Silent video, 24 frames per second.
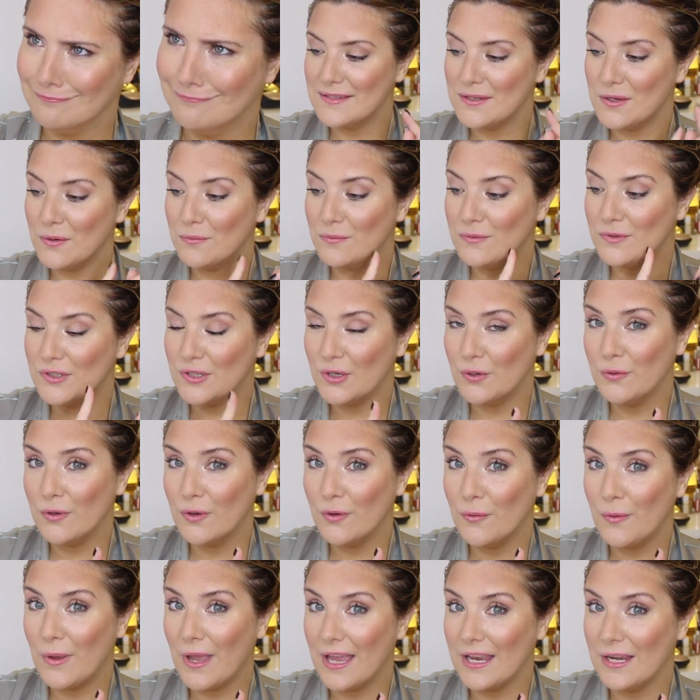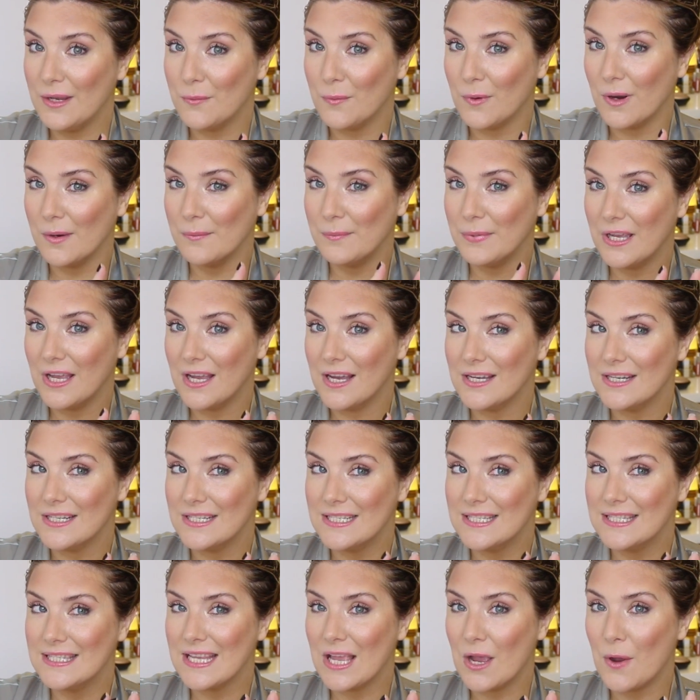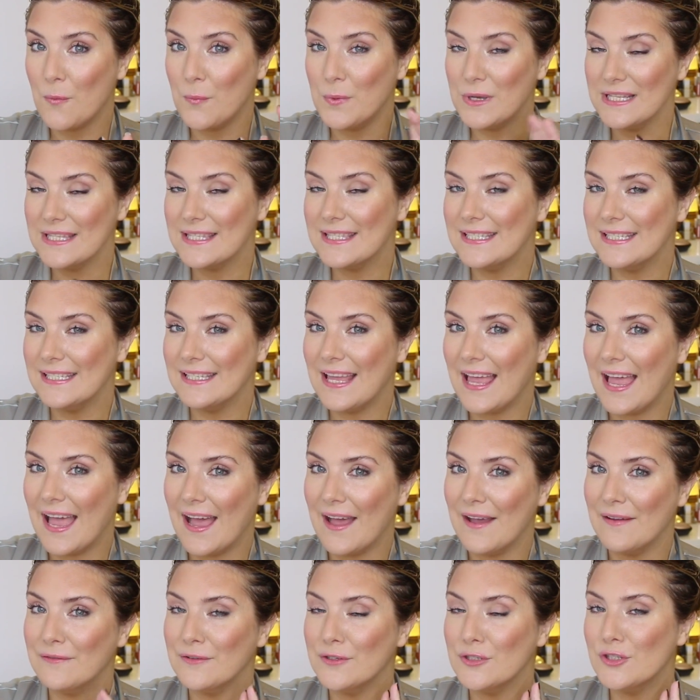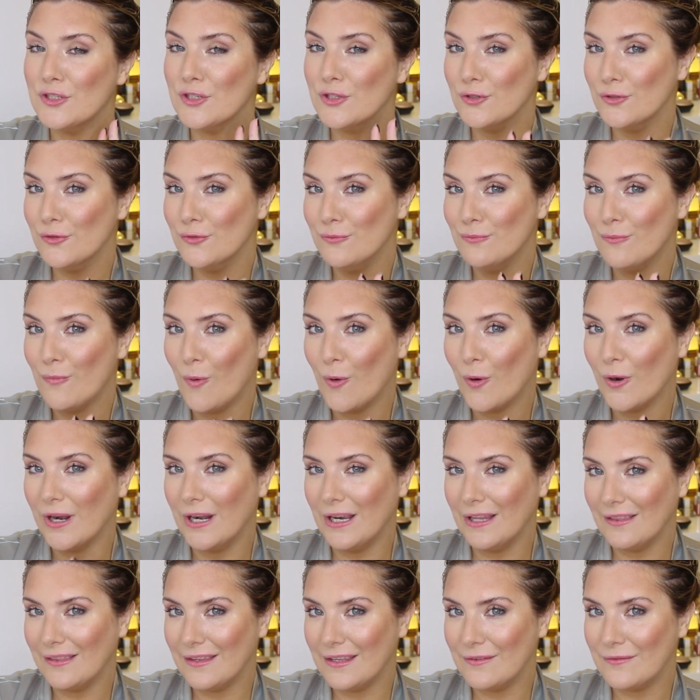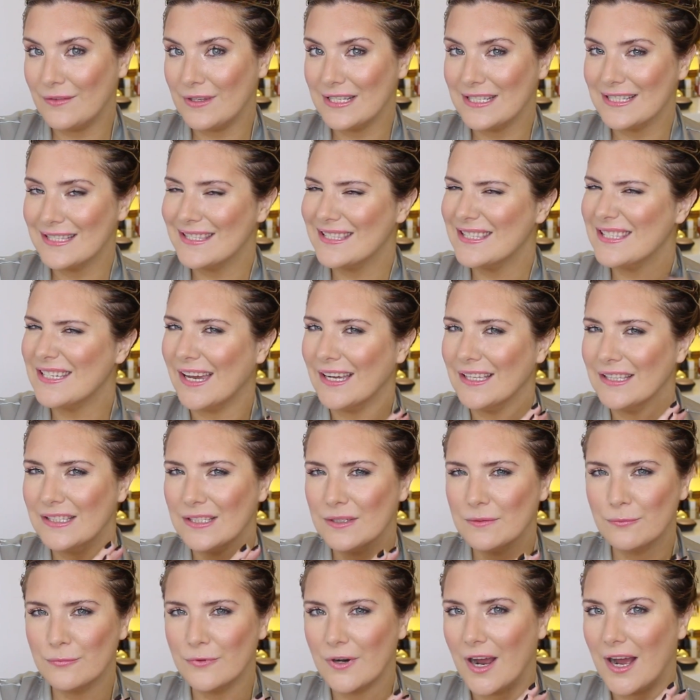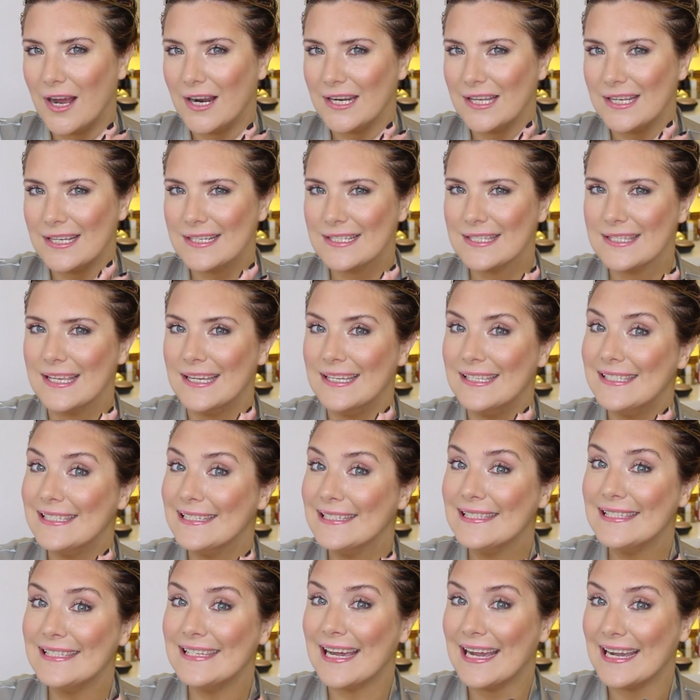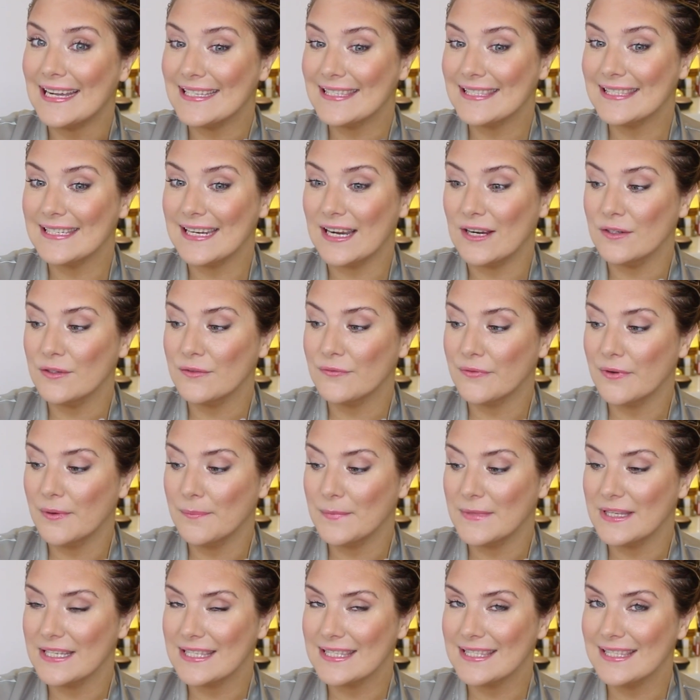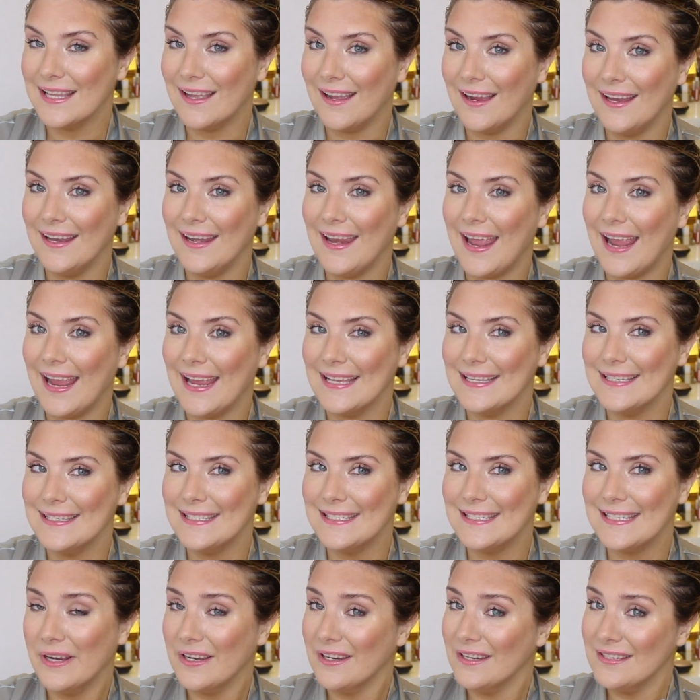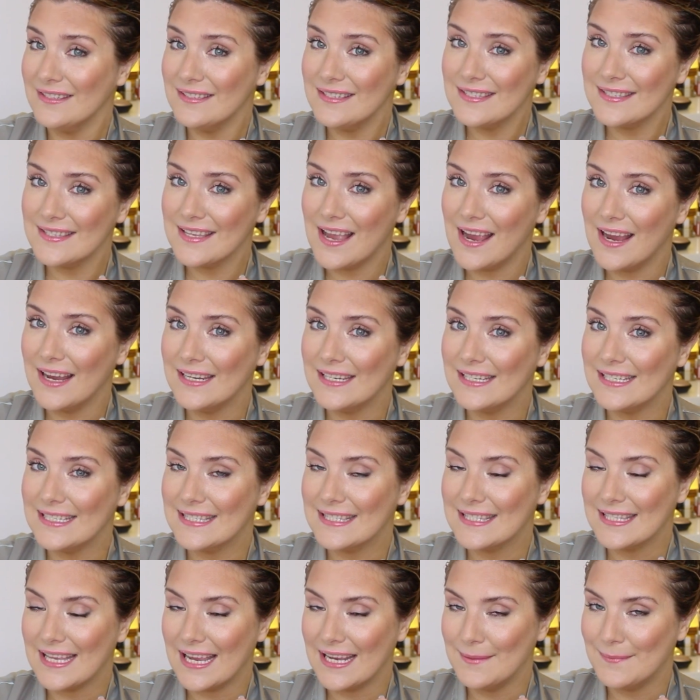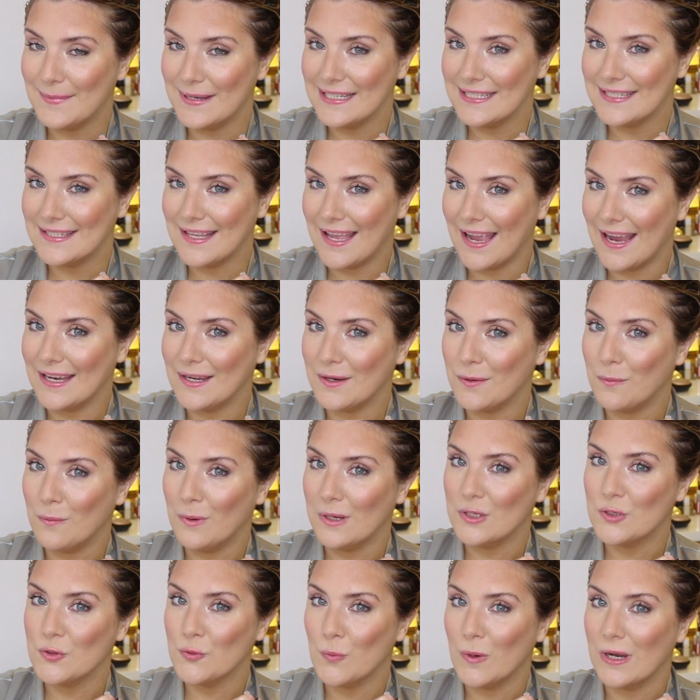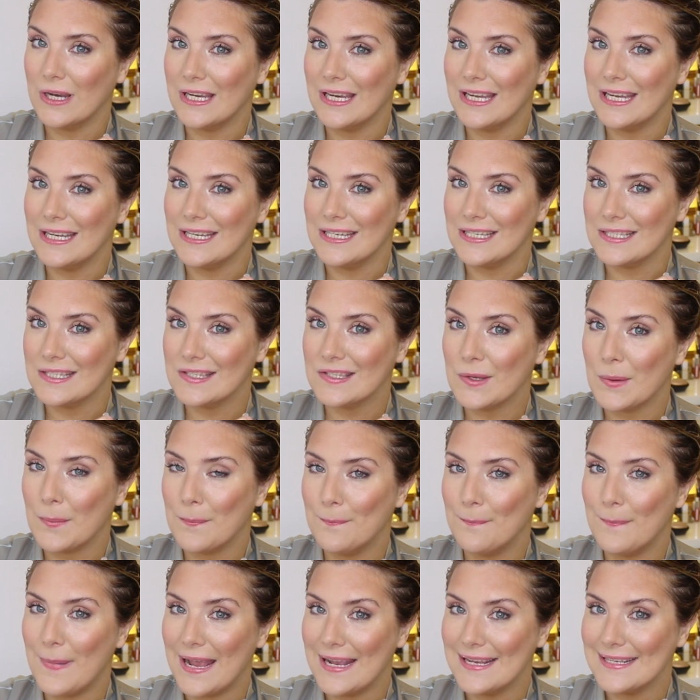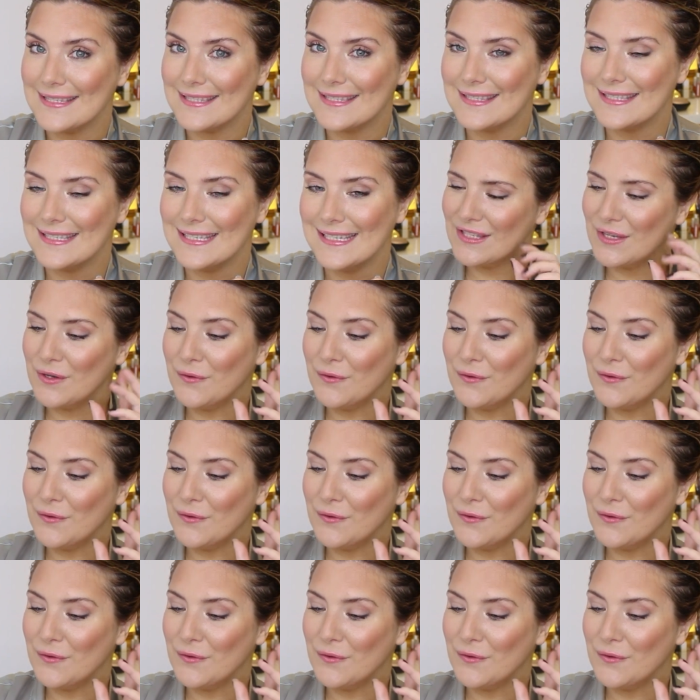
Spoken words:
So don't go anywhere because we still have two more leave-in styling products to test out from this line, and we're gonna decide side by side which one is best.